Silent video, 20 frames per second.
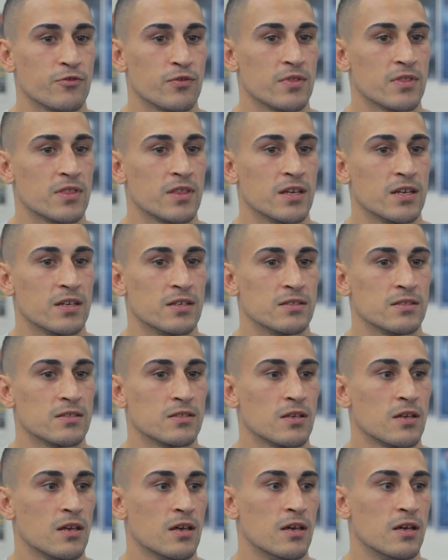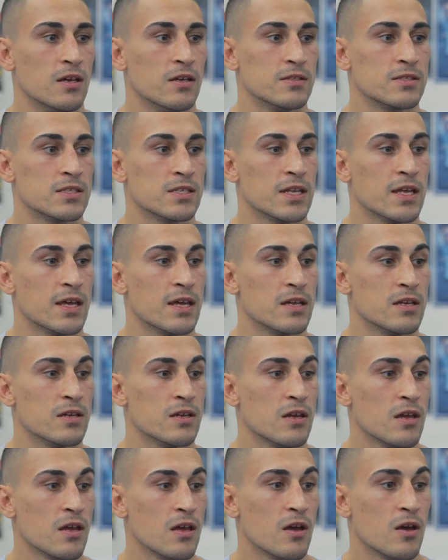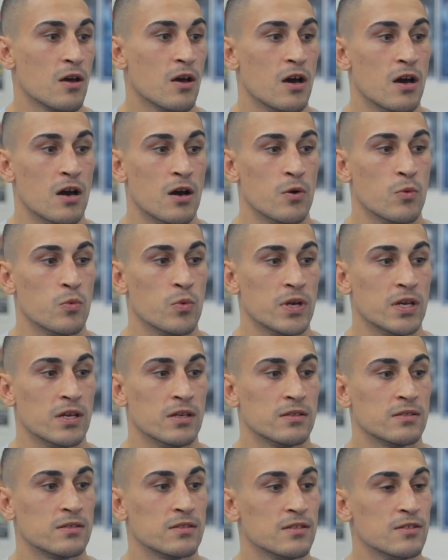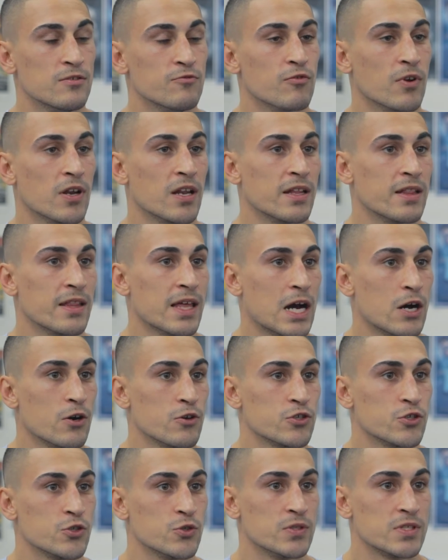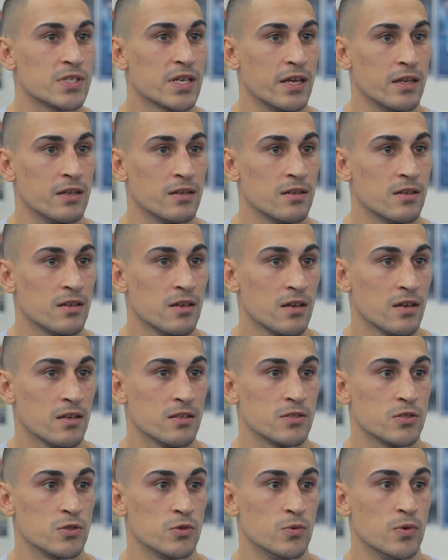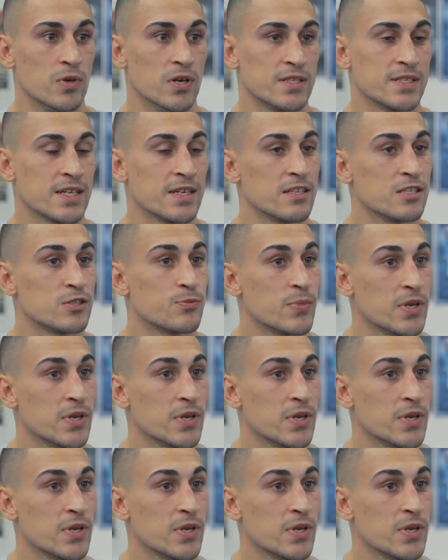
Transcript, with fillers: different things. Today we're running in the altitude tent to take the